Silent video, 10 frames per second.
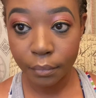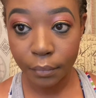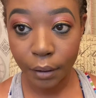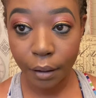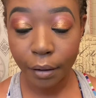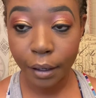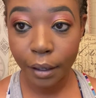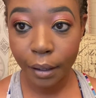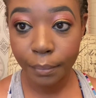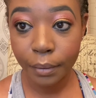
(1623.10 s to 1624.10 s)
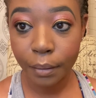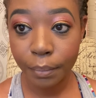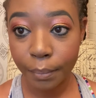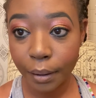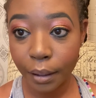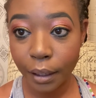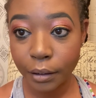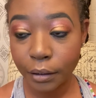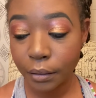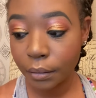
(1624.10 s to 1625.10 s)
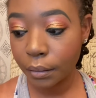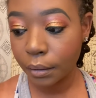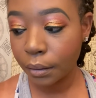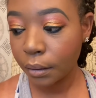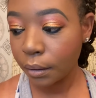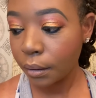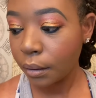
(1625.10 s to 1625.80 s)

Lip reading: Alright, I'm going to put my lashes on.